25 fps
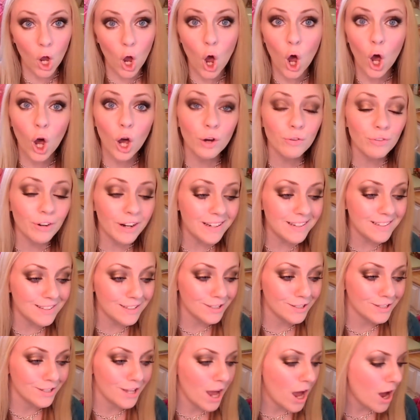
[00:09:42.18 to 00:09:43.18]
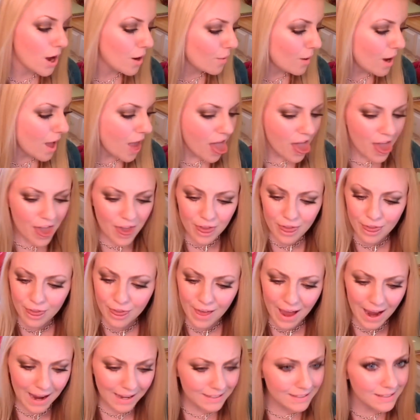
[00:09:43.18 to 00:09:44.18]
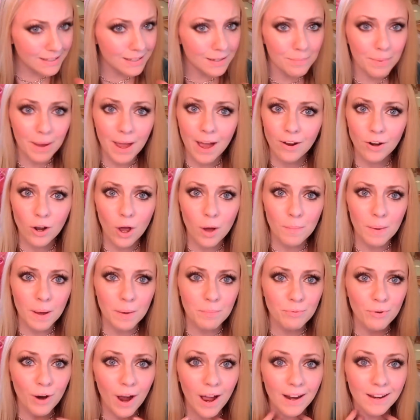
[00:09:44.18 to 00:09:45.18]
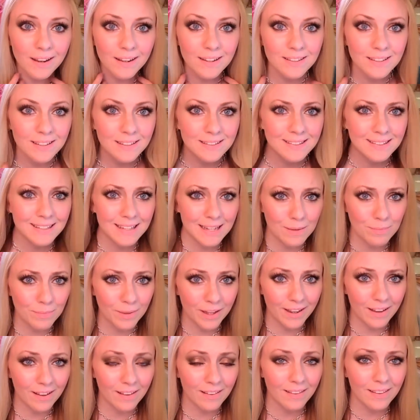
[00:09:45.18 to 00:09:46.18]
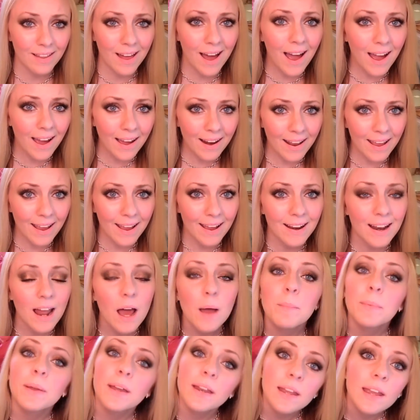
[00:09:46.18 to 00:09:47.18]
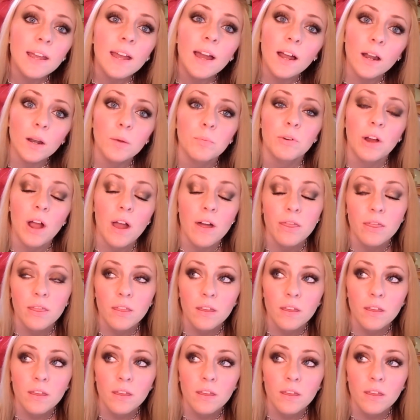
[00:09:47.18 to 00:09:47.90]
Alright, so that's about all my products. It seemed like a lot, and I'm getting out of breath.